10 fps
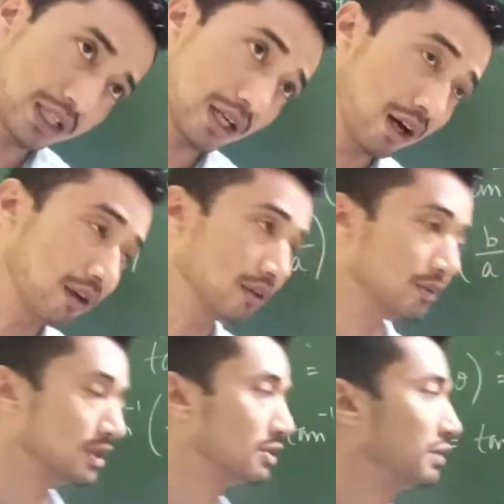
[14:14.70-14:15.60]
and r
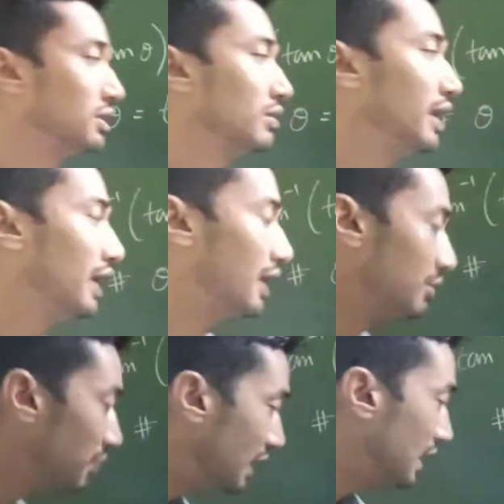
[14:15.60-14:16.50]
with respect to a and
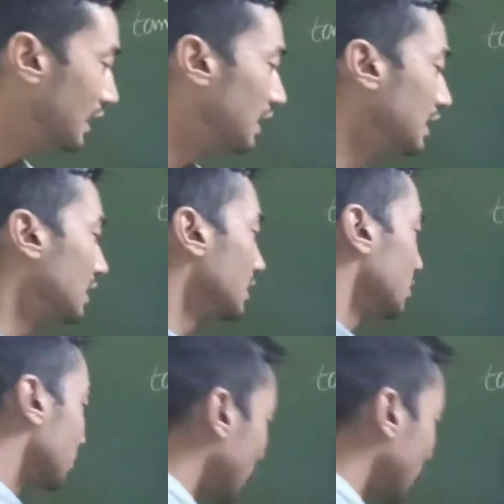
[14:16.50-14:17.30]
b. So